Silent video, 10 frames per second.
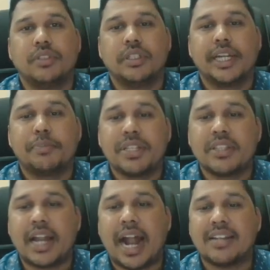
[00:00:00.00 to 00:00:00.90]
It means
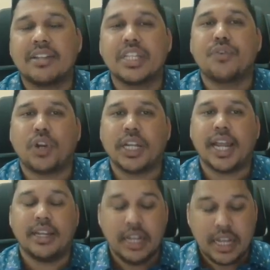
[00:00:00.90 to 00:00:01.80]
answer is 49.
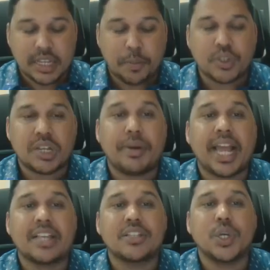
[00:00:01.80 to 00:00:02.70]
Suppose somebody
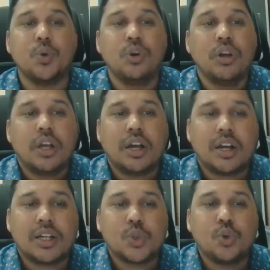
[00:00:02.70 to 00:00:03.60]
asks you
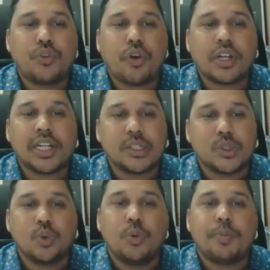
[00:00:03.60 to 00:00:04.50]

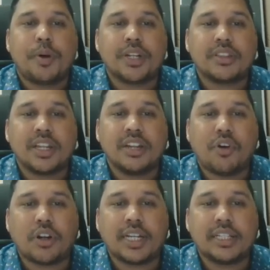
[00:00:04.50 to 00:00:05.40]
242 power
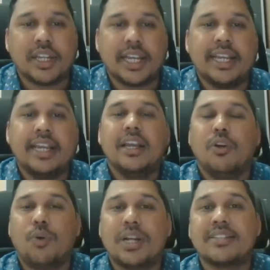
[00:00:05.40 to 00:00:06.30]
343.
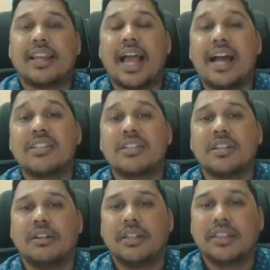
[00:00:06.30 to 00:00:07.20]
What is the last
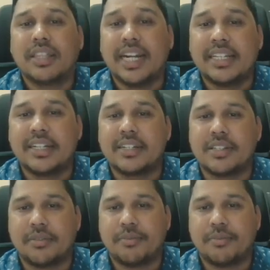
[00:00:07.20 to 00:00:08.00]
three digits?